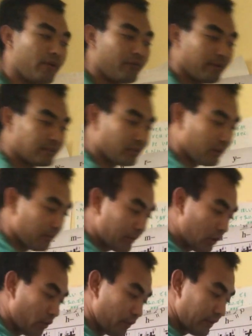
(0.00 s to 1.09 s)
if you make a circle
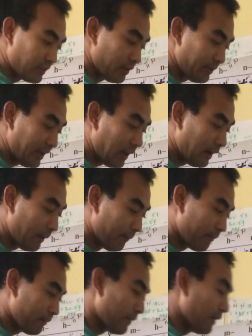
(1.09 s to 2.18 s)
below, it's going to be
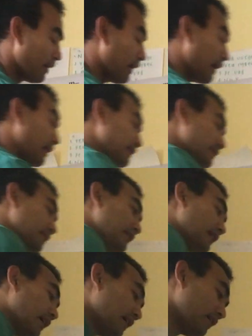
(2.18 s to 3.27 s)
Ha. And
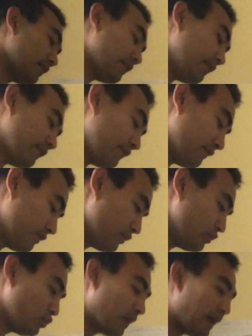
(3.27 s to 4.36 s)
in Ha, if
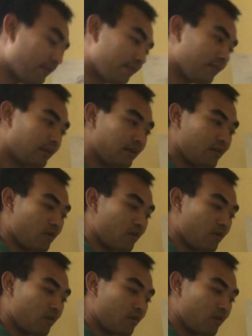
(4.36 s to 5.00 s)
you have